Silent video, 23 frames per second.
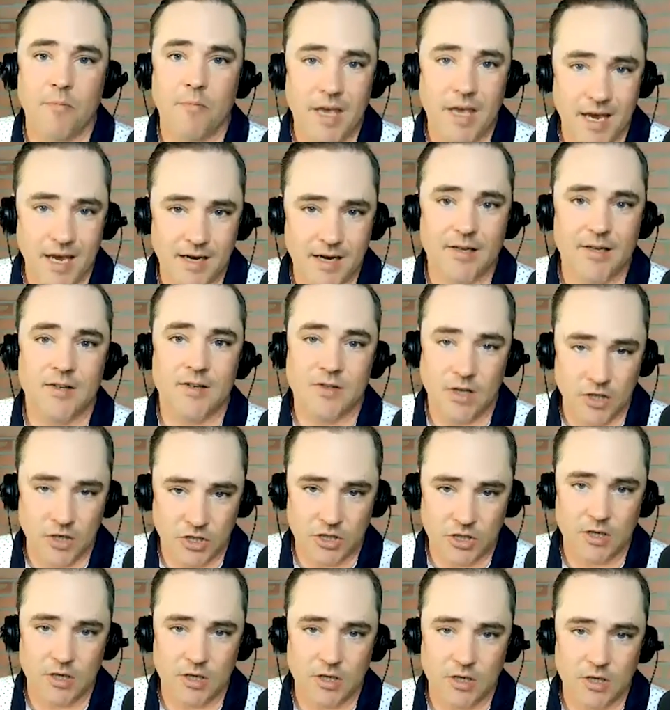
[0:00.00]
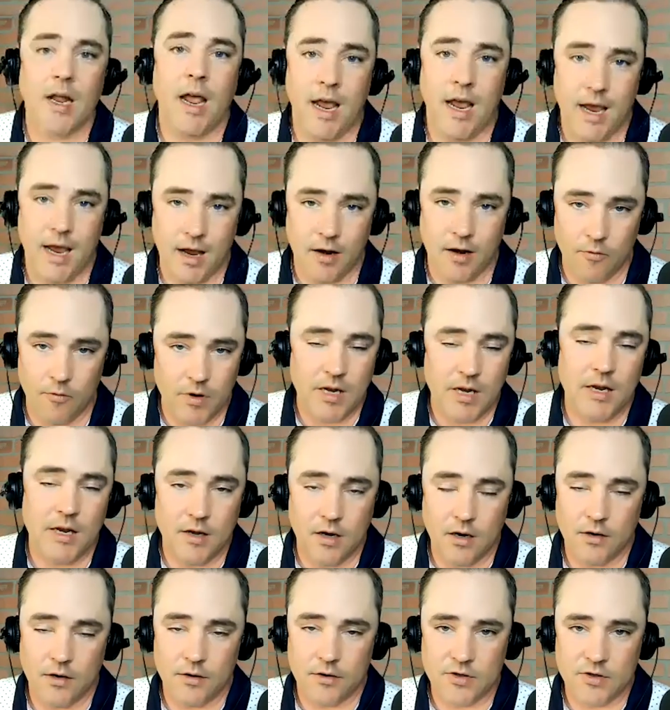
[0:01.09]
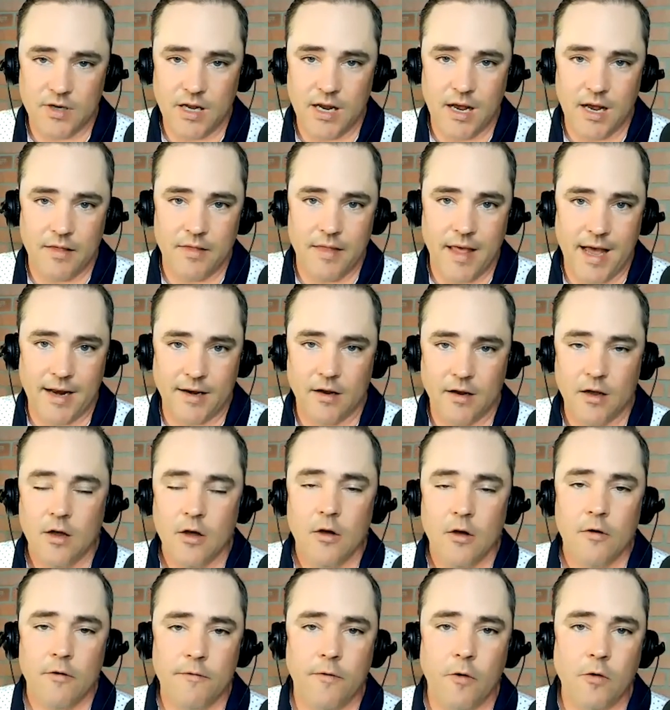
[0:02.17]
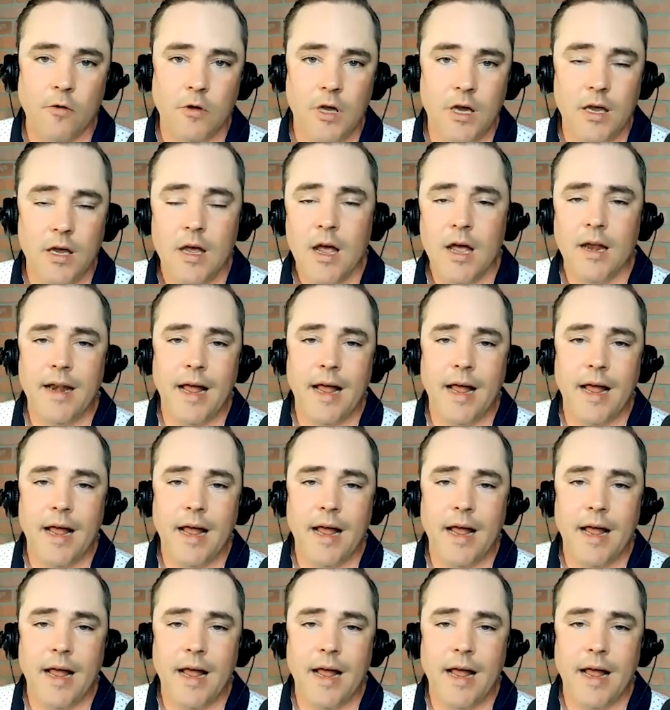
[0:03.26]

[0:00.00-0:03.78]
big decision, and we need to understand that fully.